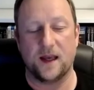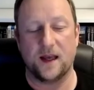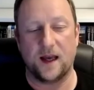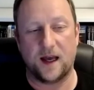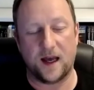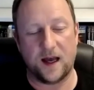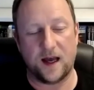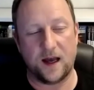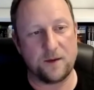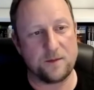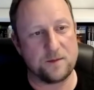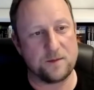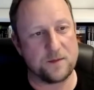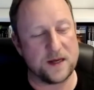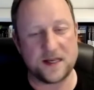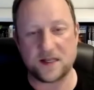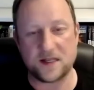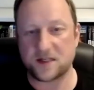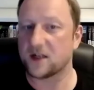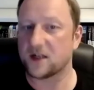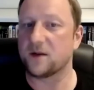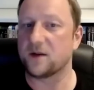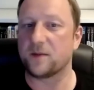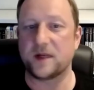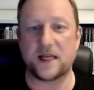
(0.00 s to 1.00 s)
um, it's
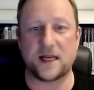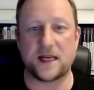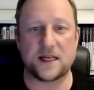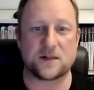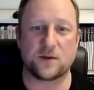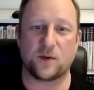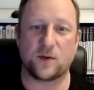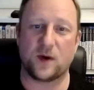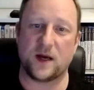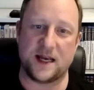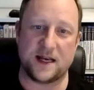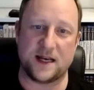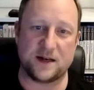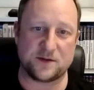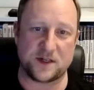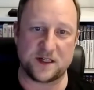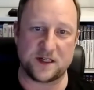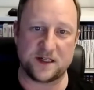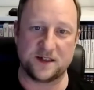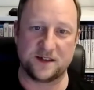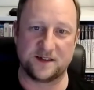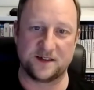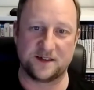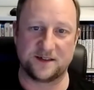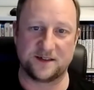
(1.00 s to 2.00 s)
going to be data warehousing.